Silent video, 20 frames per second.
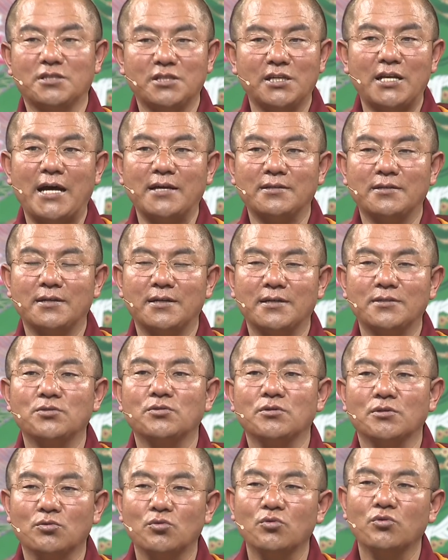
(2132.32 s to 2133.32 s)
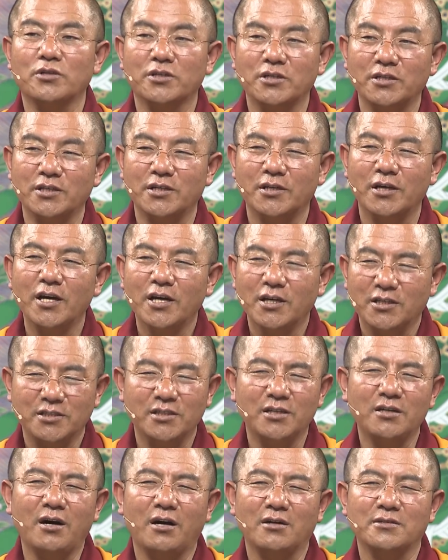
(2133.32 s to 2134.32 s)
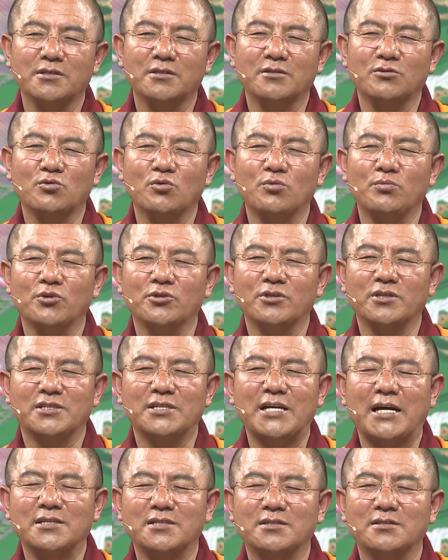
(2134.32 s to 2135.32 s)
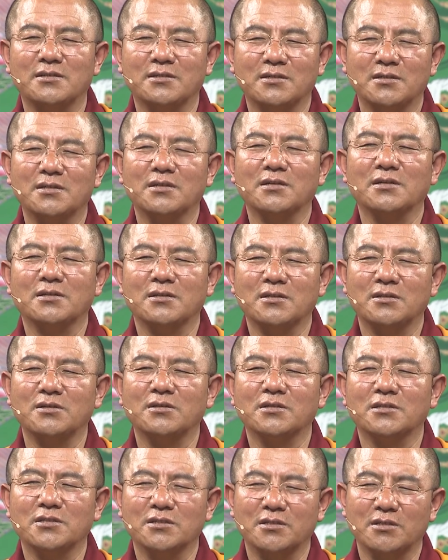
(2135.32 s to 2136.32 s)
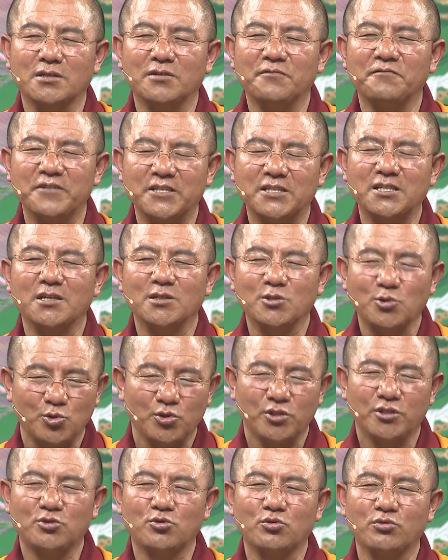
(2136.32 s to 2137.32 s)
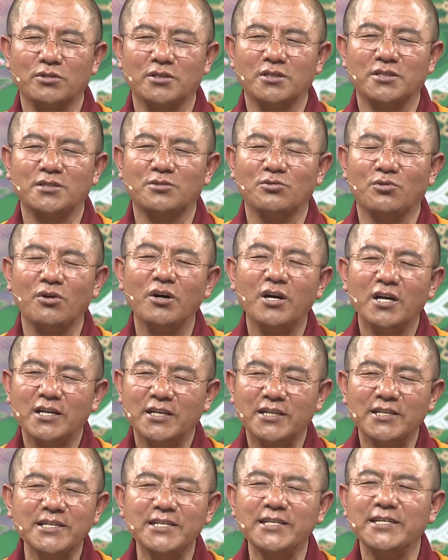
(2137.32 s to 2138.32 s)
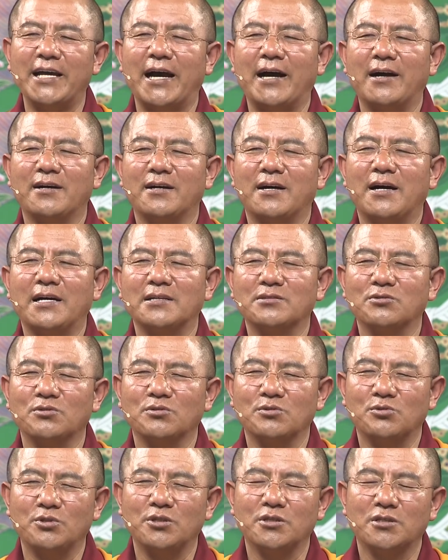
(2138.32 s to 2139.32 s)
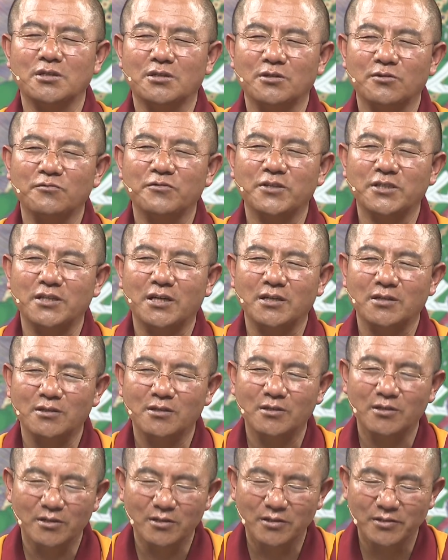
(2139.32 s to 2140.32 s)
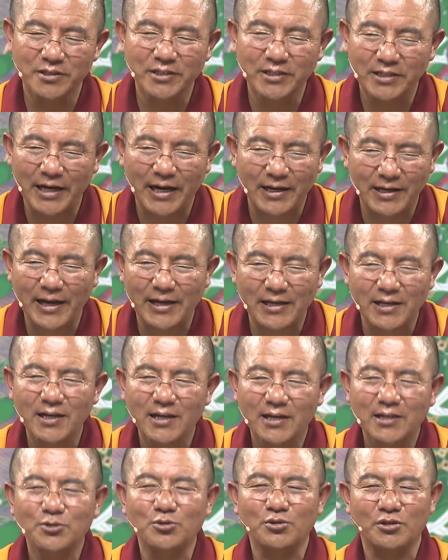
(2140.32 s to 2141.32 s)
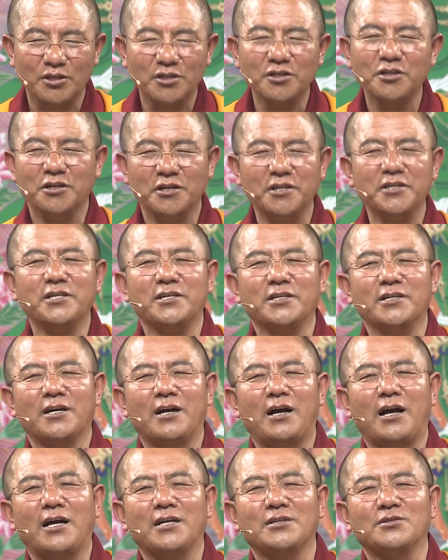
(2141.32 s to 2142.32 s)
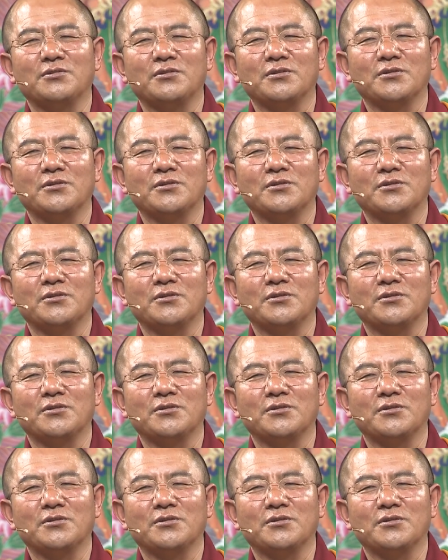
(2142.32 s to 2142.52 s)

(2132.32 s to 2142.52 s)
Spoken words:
such as the grave karma committed in the past or in this present life, their results are certain to be experienced in this life or in future lives.